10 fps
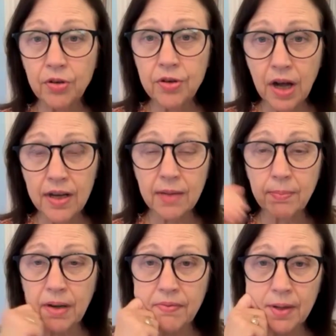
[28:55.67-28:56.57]
They were
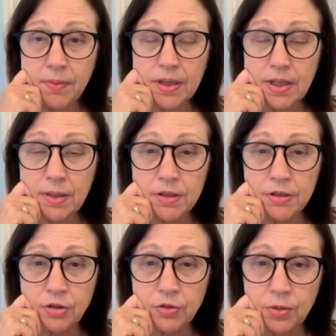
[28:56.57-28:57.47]
not in my Family
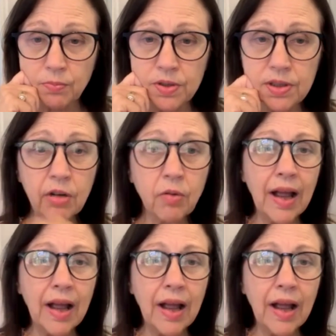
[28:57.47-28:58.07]
eBiz group.